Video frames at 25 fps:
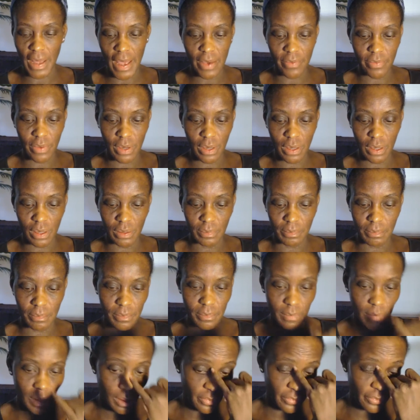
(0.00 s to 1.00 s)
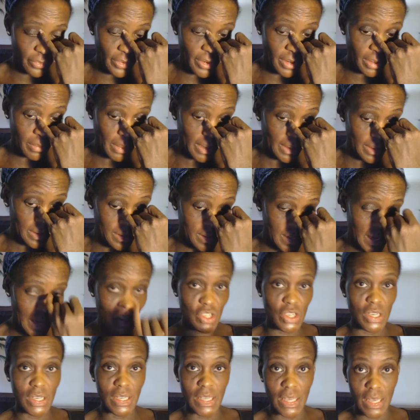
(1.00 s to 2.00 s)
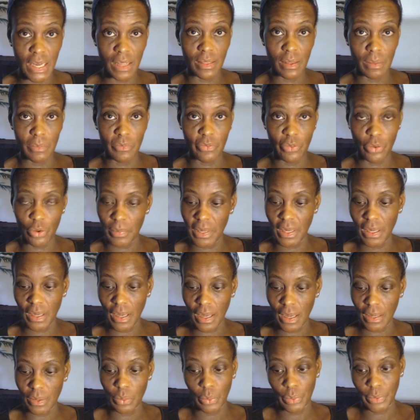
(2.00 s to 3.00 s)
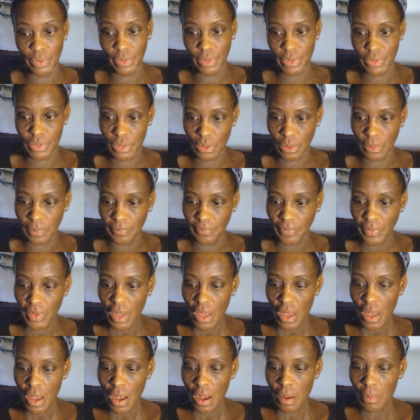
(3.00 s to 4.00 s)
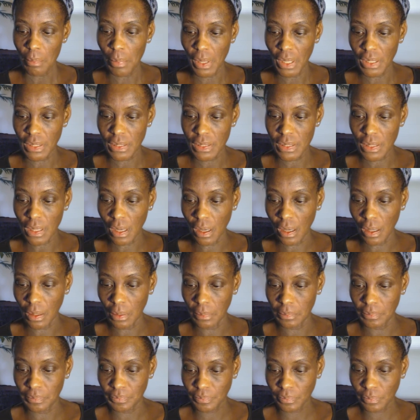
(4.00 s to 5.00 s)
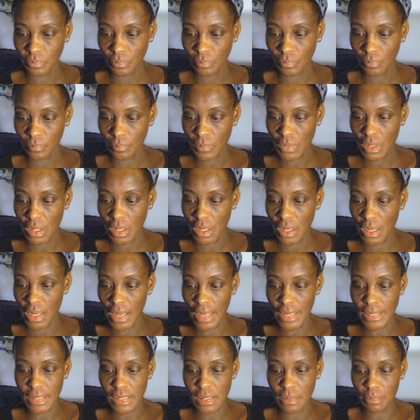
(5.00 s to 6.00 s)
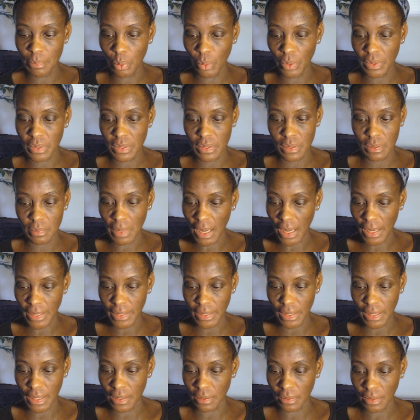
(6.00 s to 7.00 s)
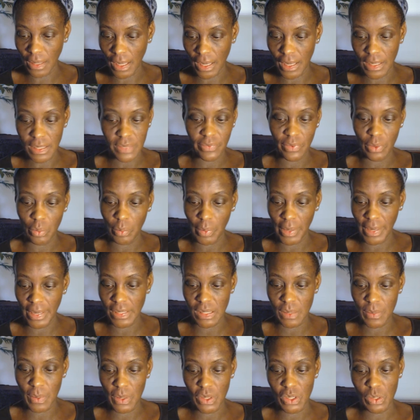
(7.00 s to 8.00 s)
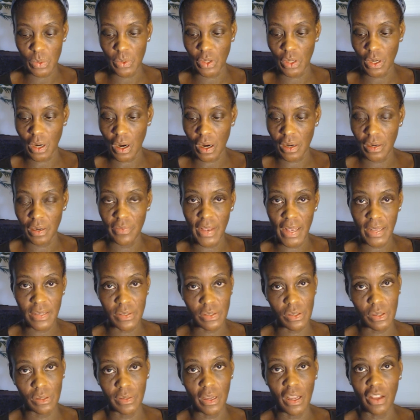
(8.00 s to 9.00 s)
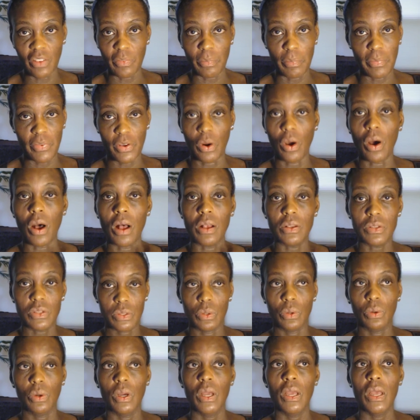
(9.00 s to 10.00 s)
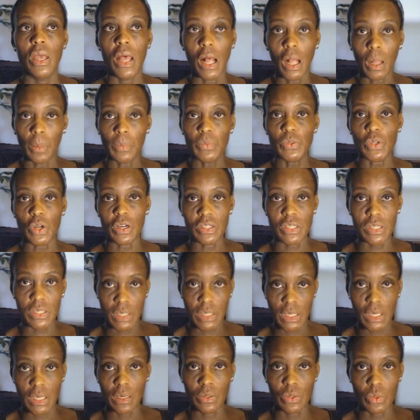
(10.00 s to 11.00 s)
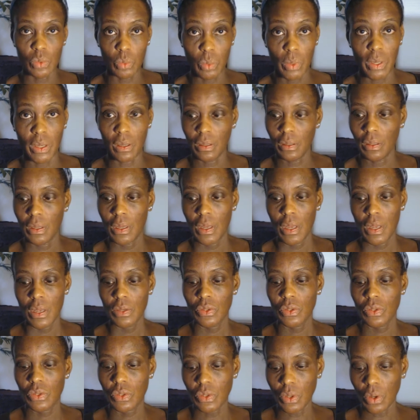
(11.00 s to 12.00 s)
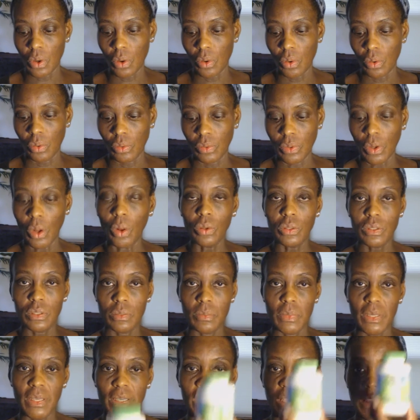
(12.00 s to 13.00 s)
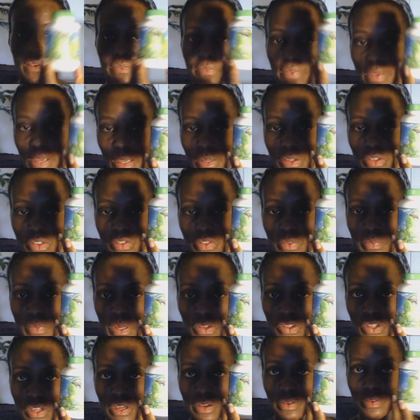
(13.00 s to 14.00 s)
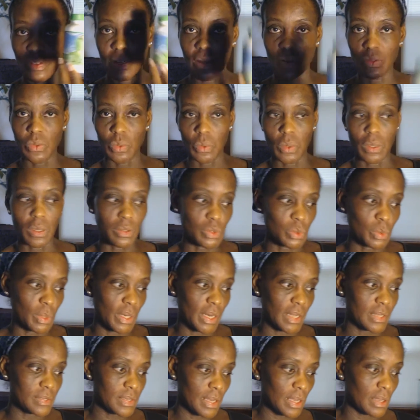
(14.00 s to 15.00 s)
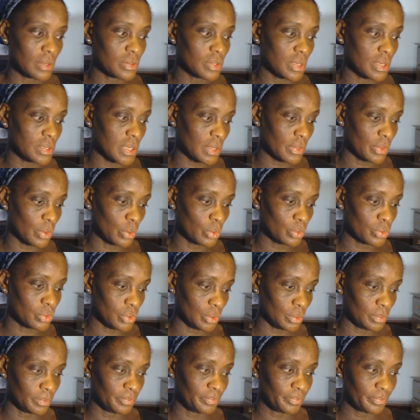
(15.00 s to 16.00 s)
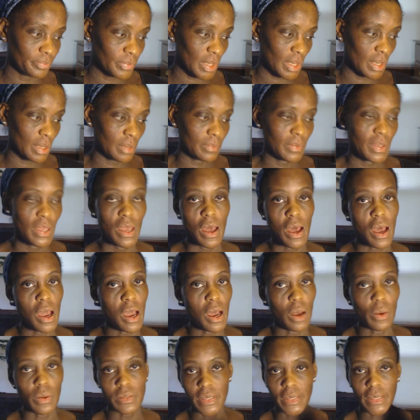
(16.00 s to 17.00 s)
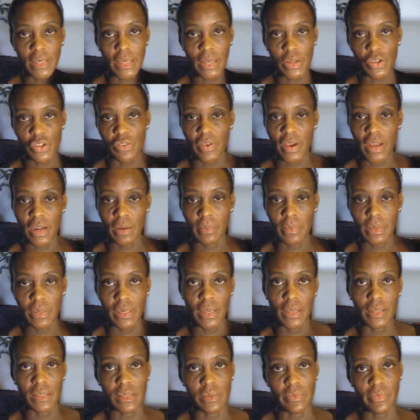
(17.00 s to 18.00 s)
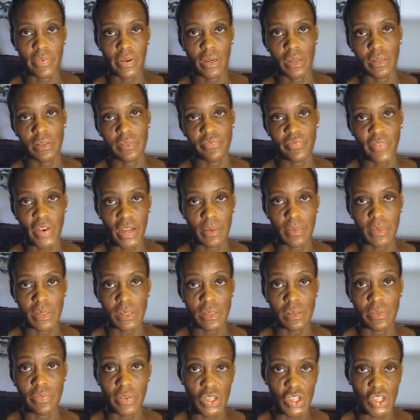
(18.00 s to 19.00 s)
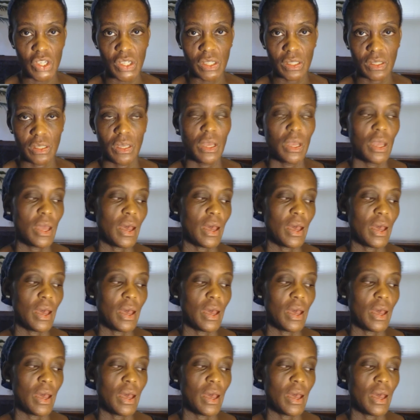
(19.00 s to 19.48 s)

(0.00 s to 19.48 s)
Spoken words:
I have a friend of mine is actually getting them for me on order. So, but it supports the body in a lot of different ways, especially with the cardiovascular health, but it also helps our skin as well. So ultimate EFAs from Longevity as well as what I take. So I take those too. Okay. I always take extra vitamin D because I'm very vitamin D deficient.